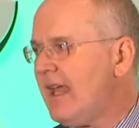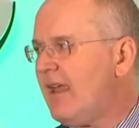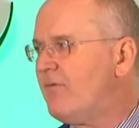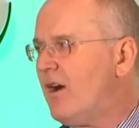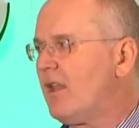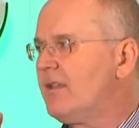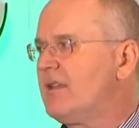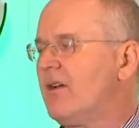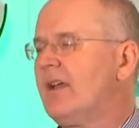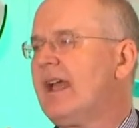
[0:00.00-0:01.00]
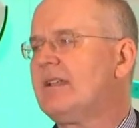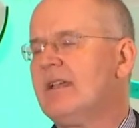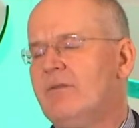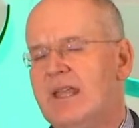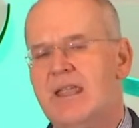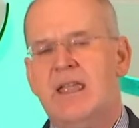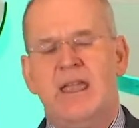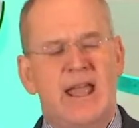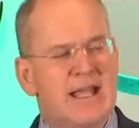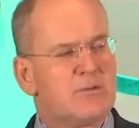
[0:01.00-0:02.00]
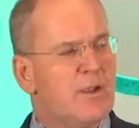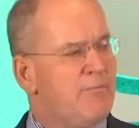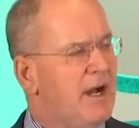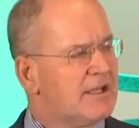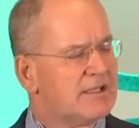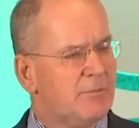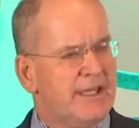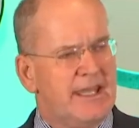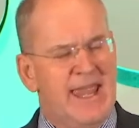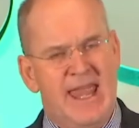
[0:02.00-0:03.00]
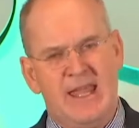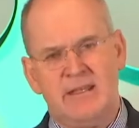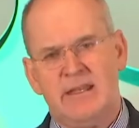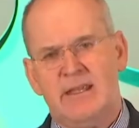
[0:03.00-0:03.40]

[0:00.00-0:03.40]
a voluntary activity, as we possibly can.